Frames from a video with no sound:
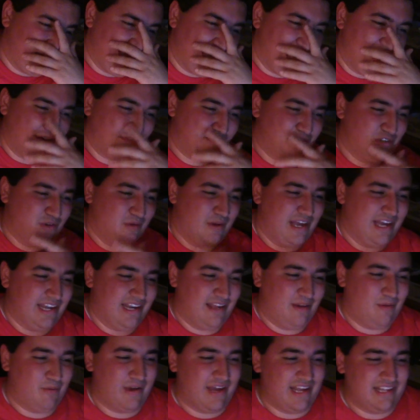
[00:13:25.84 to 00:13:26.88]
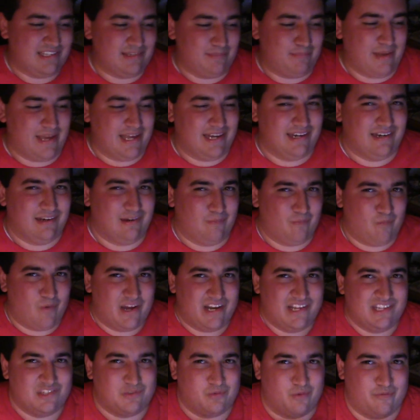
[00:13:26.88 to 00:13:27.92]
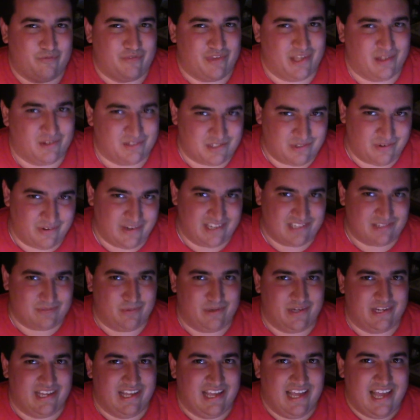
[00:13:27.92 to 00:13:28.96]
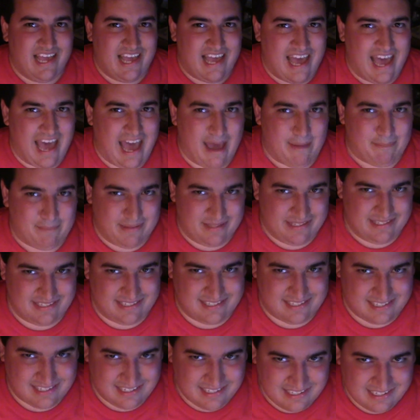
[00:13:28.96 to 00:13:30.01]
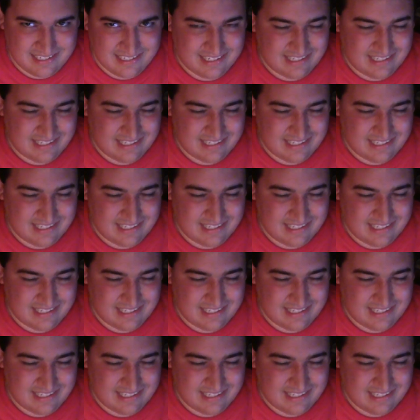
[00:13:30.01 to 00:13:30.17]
have to anyway, depending on what is revealed to us, what happens.